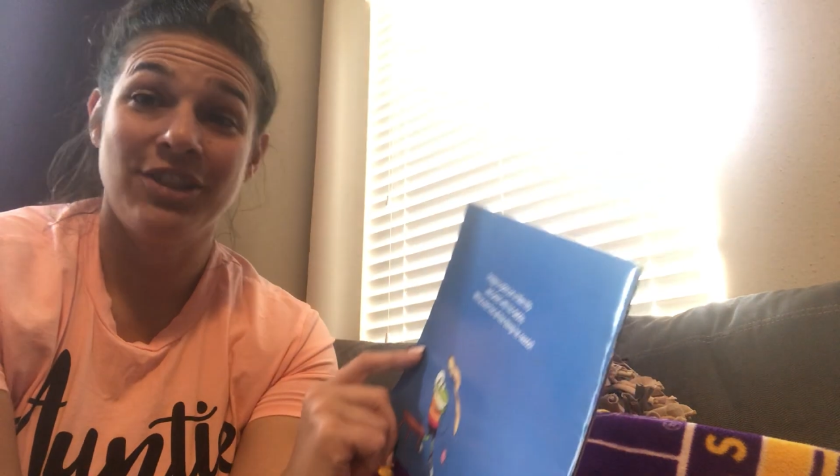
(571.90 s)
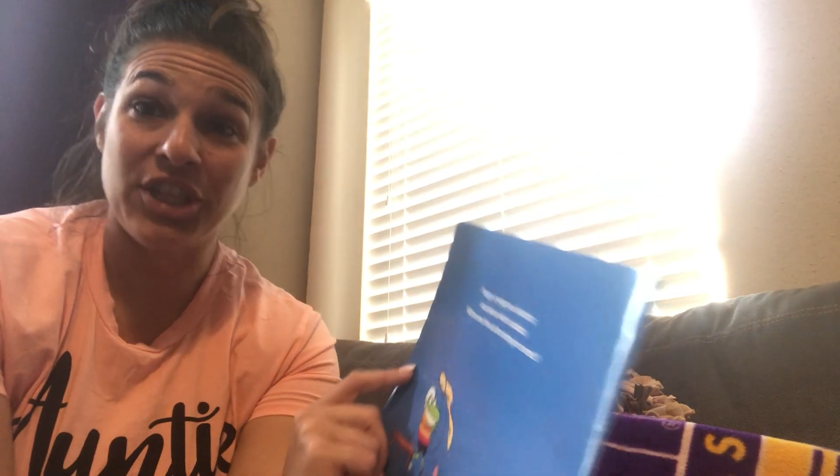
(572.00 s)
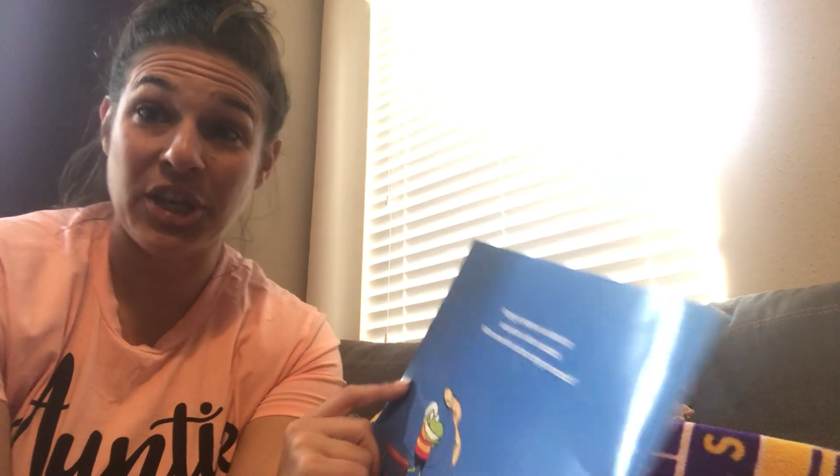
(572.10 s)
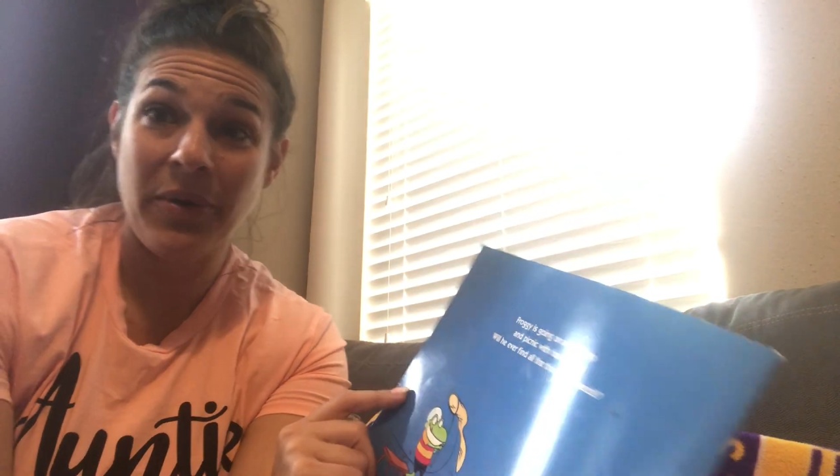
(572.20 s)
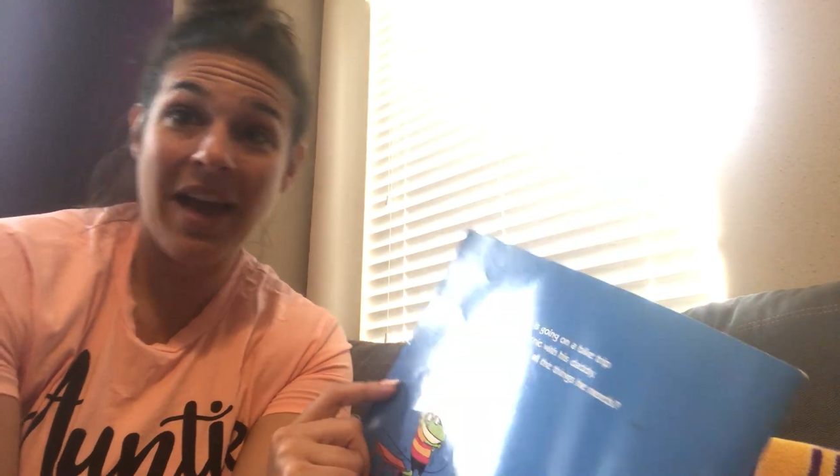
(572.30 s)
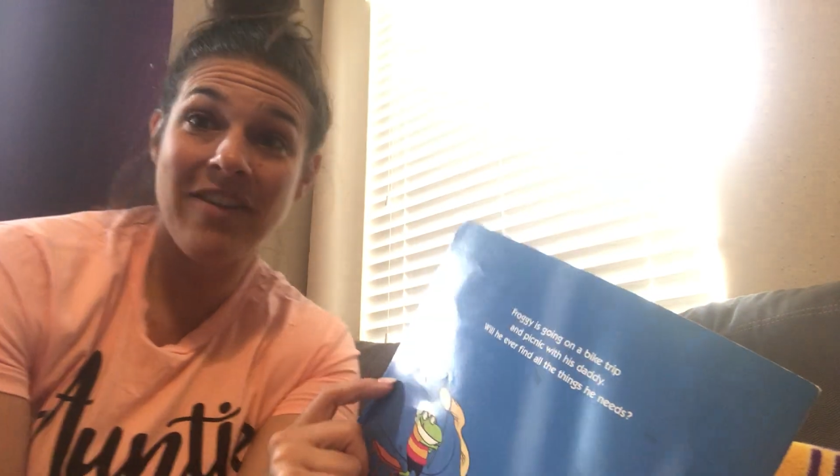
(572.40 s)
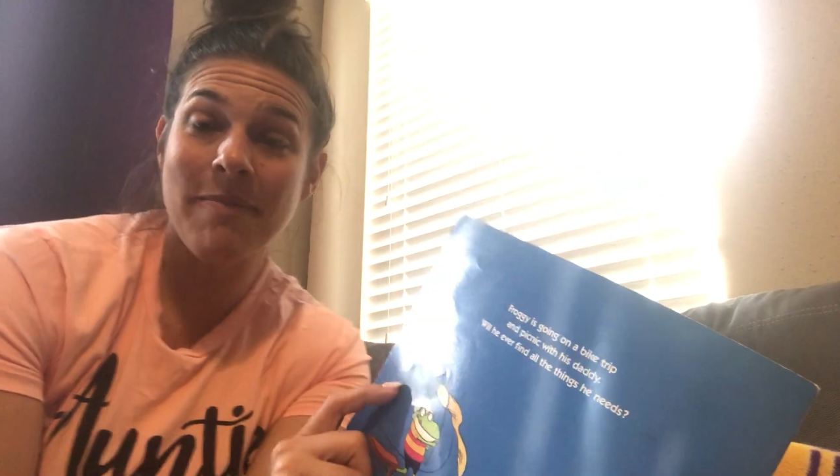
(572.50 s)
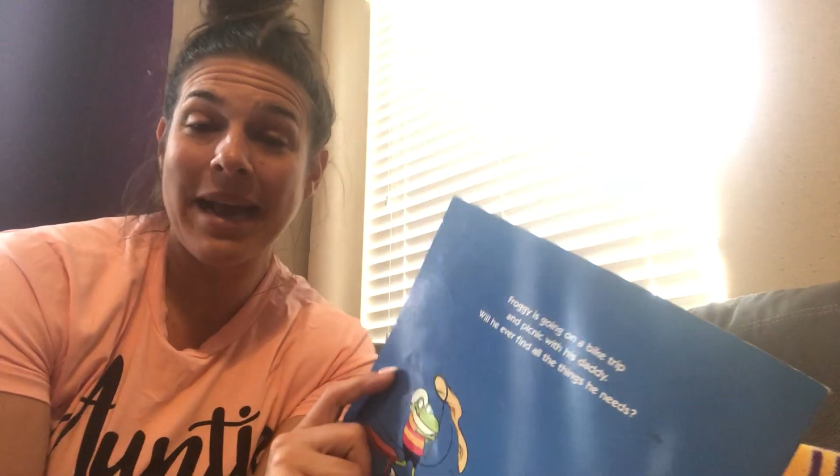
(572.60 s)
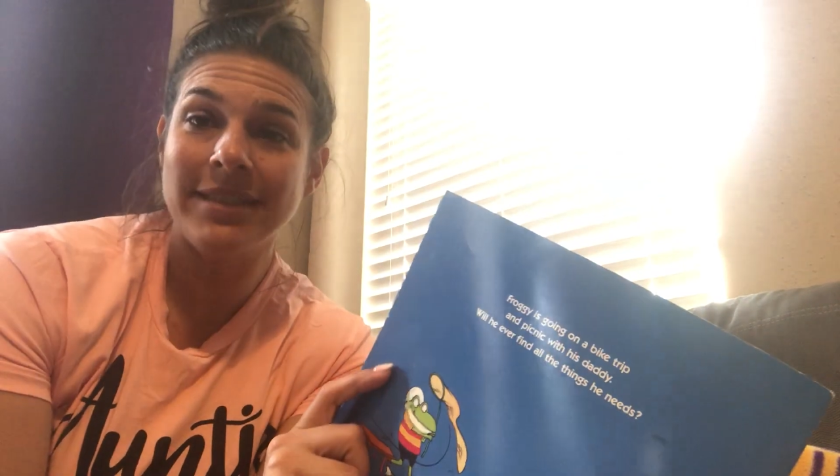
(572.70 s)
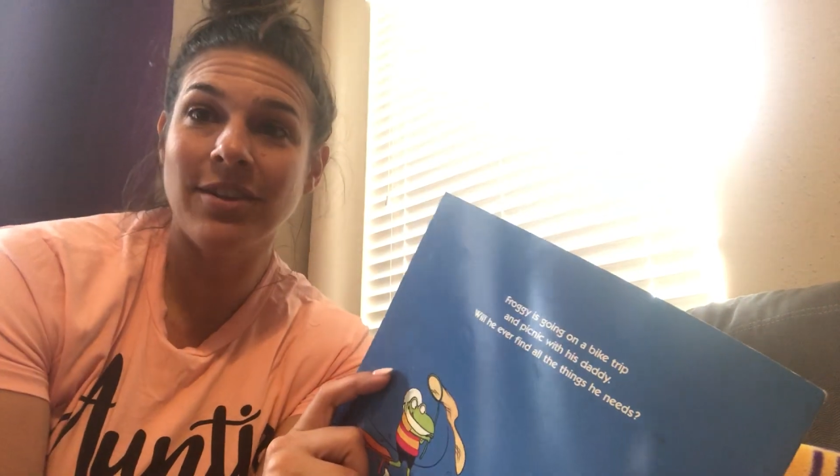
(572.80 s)
Do you have a
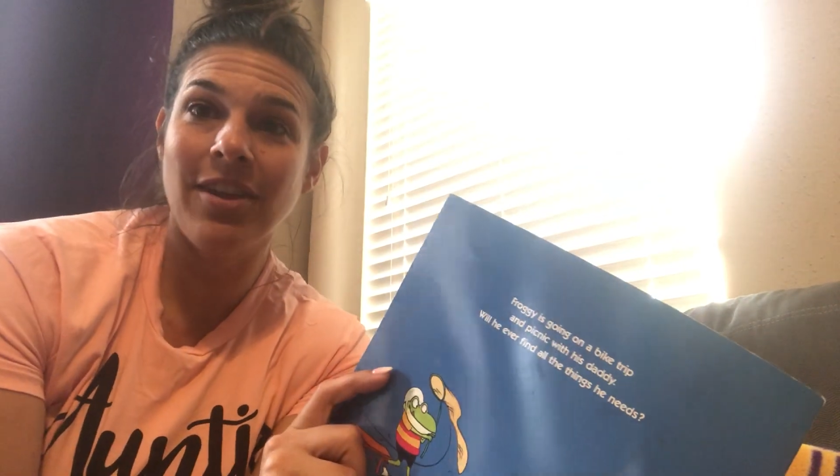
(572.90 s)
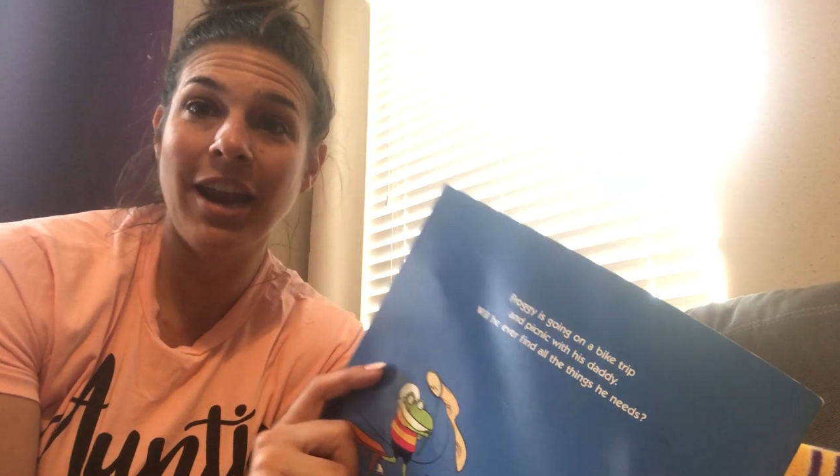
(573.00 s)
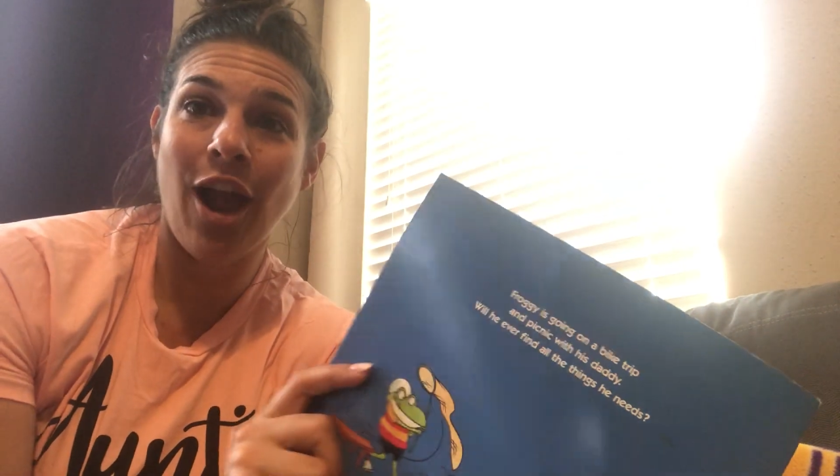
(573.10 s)
bicycle at